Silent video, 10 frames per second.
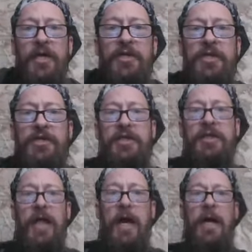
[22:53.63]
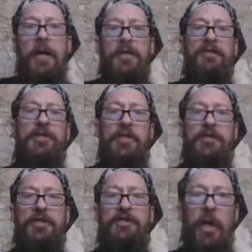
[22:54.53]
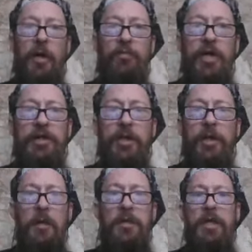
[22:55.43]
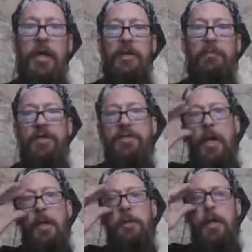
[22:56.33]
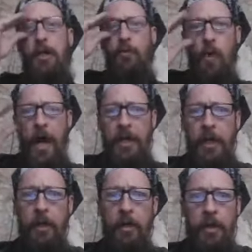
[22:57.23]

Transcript: this is the day this is the celebration of the end of my suffering and wedding.